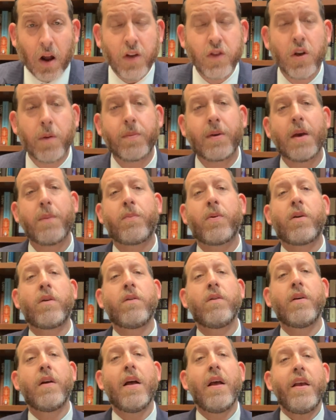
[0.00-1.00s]
on Yom
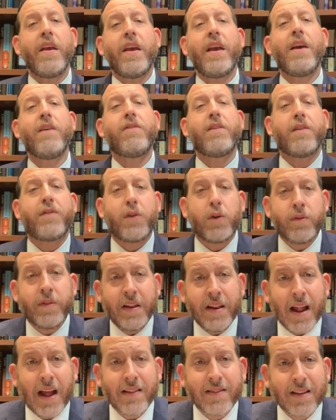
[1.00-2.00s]
Kippur, even if you
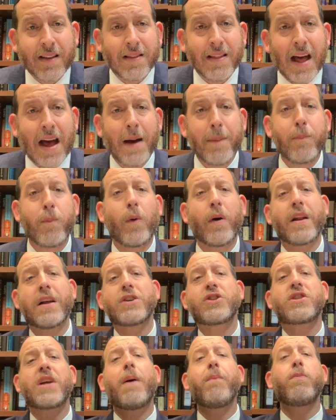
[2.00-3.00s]
did not clap one
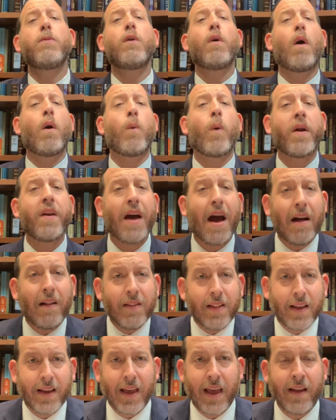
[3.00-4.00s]
Hashem Nua, one
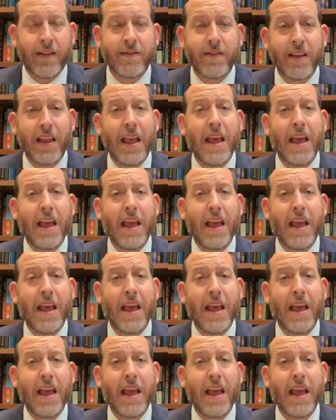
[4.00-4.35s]
Al-Chit,